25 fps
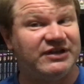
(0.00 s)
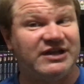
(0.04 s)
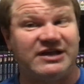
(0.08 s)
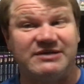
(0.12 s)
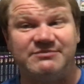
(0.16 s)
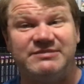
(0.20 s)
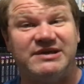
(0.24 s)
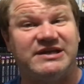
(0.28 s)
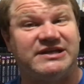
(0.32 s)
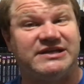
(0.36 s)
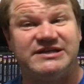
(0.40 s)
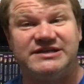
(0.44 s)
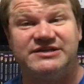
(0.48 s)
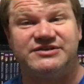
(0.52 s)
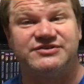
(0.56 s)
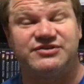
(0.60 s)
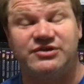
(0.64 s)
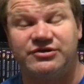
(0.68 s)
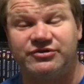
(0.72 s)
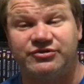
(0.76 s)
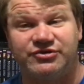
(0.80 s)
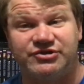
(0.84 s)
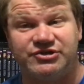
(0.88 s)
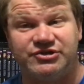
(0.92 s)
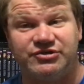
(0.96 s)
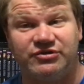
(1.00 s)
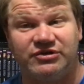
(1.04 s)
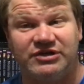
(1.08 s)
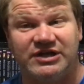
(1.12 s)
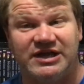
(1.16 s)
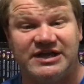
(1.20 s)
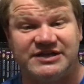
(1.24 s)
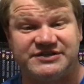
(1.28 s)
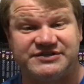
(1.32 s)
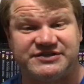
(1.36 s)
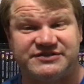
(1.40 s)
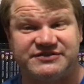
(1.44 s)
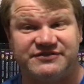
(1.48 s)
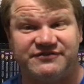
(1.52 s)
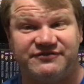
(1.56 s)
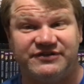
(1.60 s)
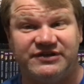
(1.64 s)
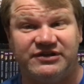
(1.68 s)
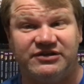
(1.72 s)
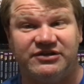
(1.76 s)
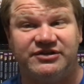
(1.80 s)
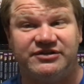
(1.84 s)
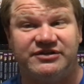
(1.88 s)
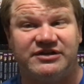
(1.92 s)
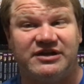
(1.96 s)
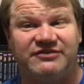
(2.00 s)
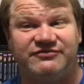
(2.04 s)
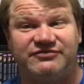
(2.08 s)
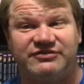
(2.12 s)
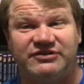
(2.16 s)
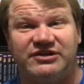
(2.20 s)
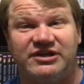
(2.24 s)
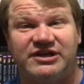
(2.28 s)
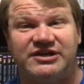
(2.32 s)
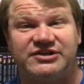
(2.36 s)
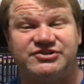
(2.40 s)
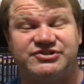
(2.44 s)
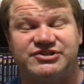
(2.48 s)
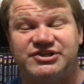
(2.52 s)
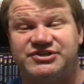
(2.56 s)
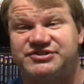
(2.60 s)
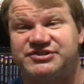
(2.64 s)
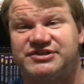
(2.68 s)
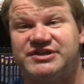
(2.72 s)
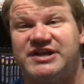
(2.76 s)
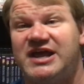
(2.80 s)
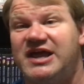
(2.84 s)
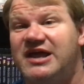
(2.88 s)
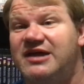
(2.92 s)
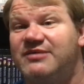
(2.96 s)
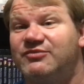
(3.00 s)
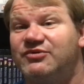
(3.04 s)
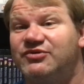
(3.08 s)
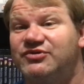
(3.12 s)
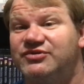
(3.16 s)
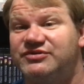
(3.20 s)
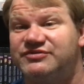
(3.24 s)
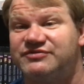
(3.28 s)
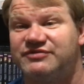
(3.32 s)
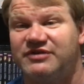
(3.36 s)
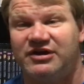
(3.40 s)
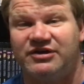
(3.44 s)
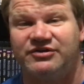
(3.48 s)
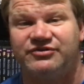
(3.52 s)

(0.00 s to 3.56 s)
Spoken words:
Mickey is underutilized as a villain. I feel like Justin Hammer is